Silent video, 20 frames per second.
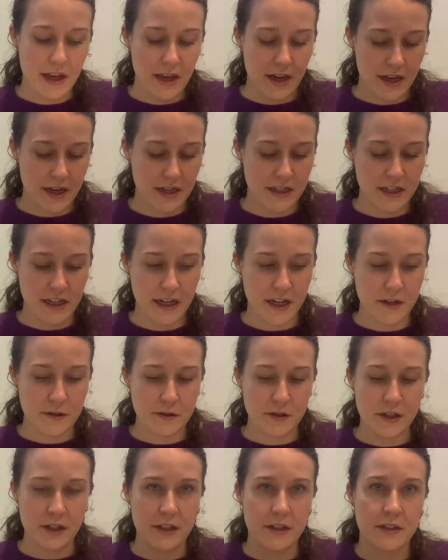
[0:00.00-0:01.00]
continue
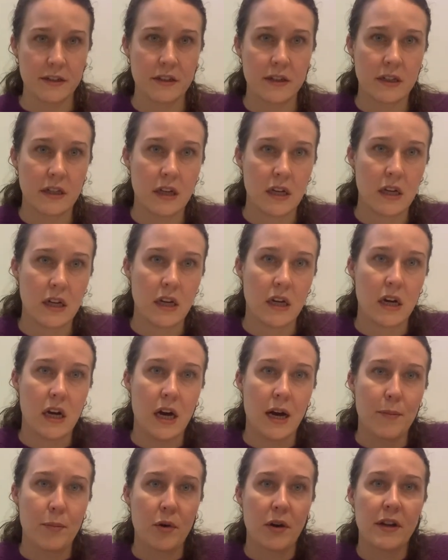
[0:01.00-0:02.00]
to
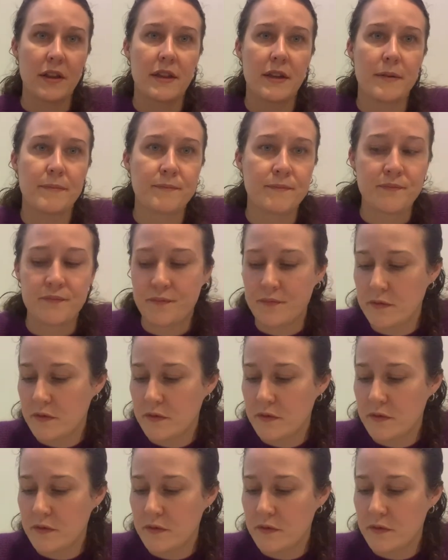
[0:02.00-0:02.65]
operate them.